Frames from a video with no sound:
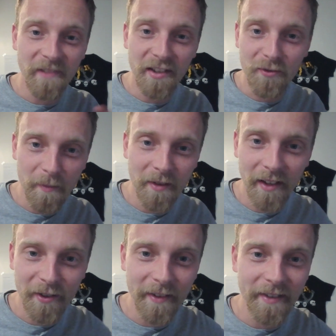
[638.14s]
disrupt
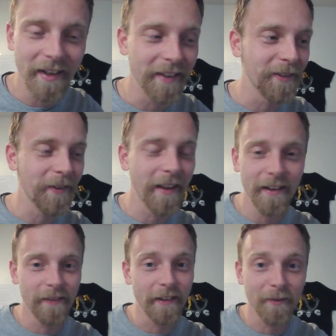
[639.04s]
electricity so
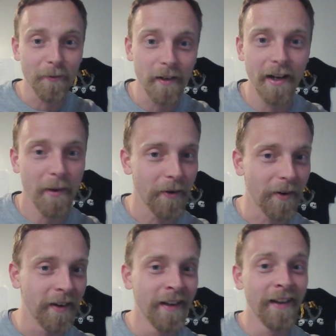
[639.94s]
that it doesn't work
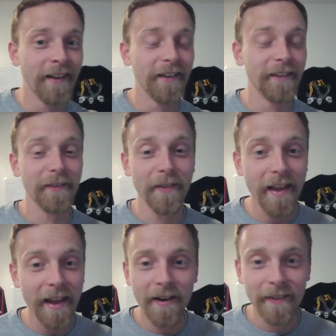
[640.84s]
anymore. So
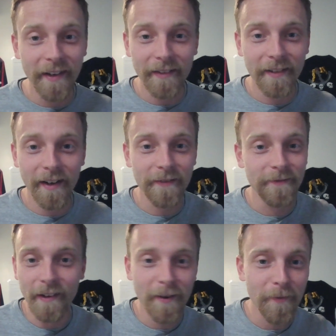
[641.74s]
they ain't on
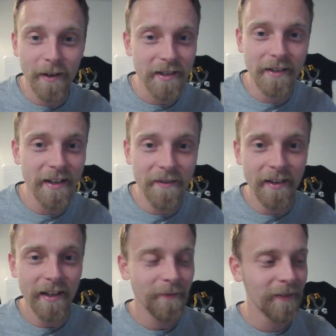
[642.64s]
TikTok. They aren't watching
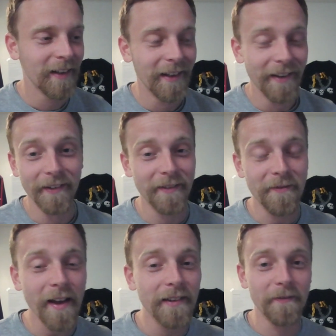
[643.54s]
TV. There's in
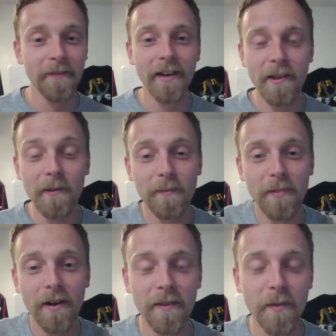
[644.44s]
fact a funny
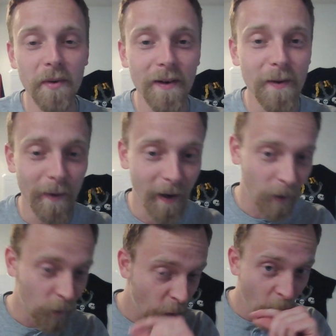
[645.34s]
part of the book
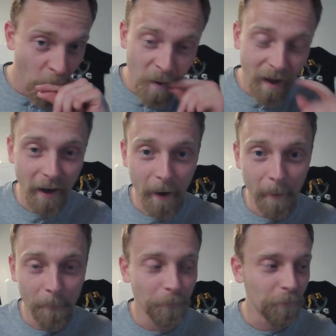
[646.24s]
where
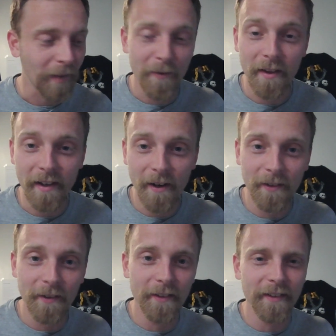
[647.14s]
one of the
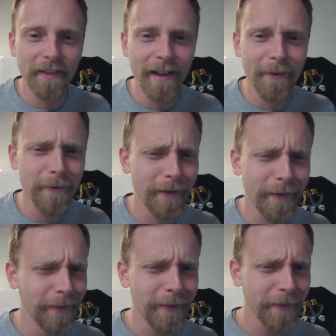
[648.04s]
characters is saying,
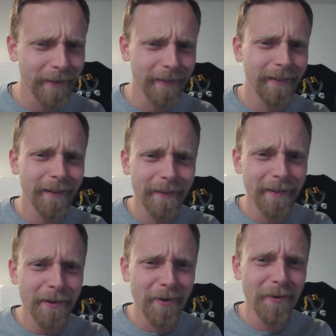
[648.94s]
"Well, there's
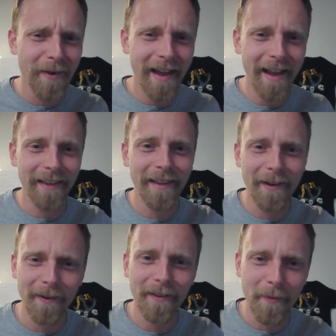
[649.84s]
no way
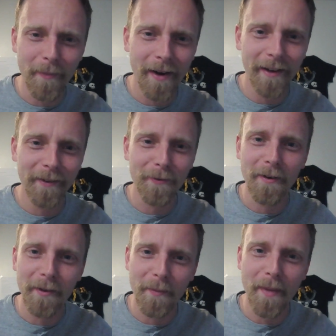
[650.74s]
the Americans
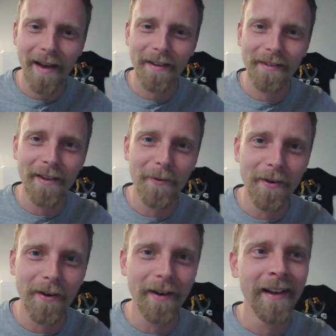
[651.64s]
were as bad as they
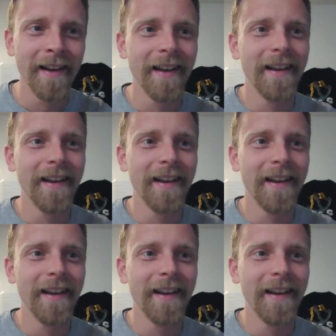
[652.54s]
were.